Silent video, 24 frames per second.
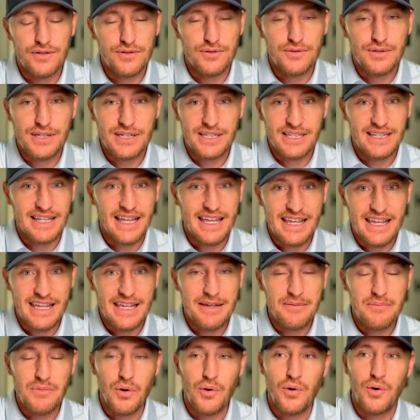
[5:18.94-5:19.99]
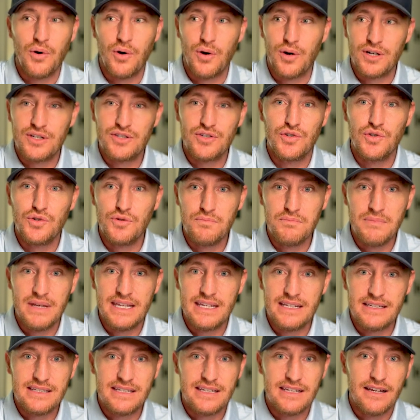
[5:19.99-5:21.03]
claim or to
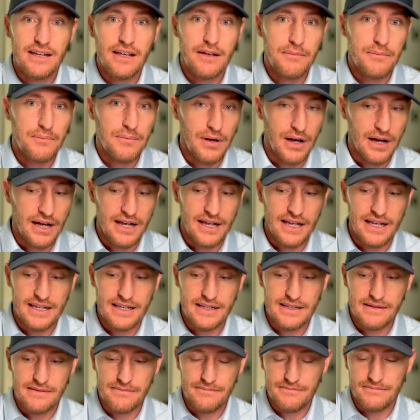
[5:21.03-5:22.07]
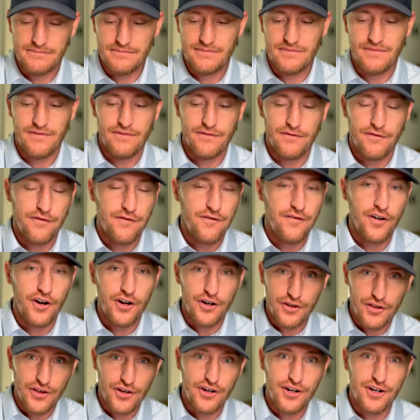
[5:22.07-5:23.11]
mint
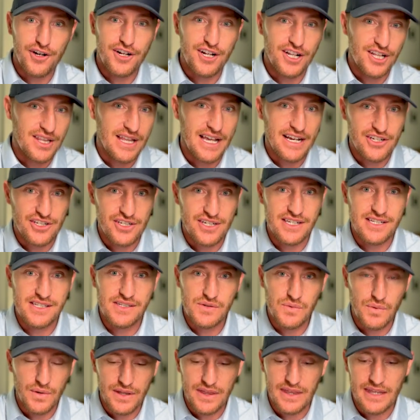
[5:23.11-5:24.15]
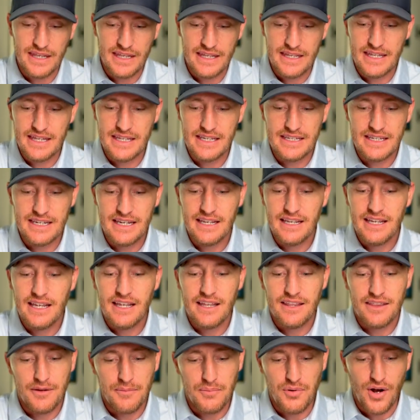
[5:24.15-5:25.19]
further collections within
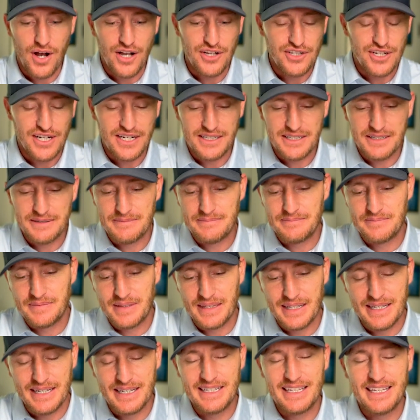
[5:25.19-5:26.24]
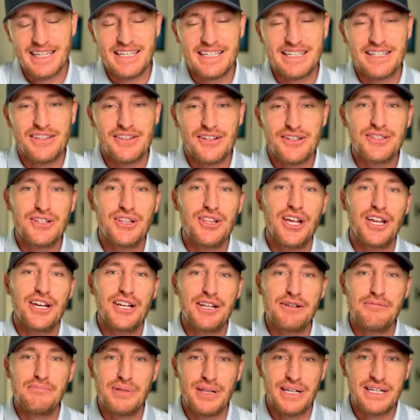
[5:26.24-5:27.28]
the project. Again, there's a lot of
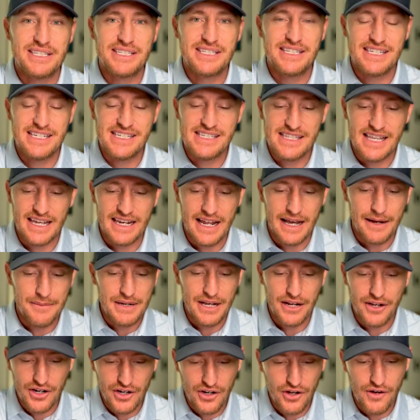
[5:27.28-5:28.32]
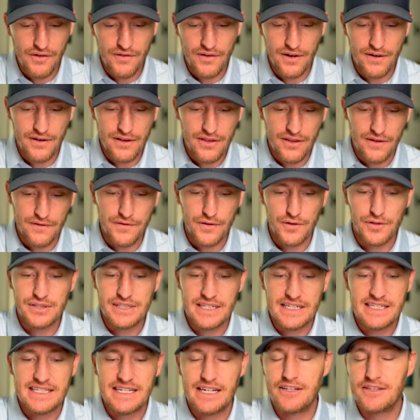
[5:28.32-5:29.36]
complexities that I'm not going to go over the full
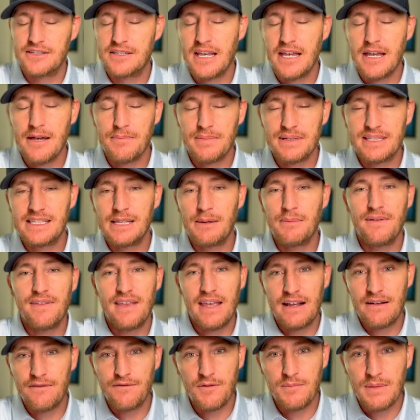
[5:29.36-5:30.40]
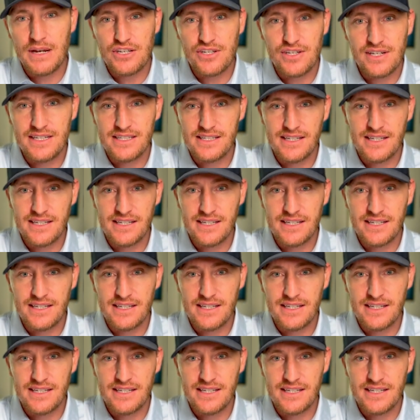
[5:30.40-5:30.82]
details, but some of that information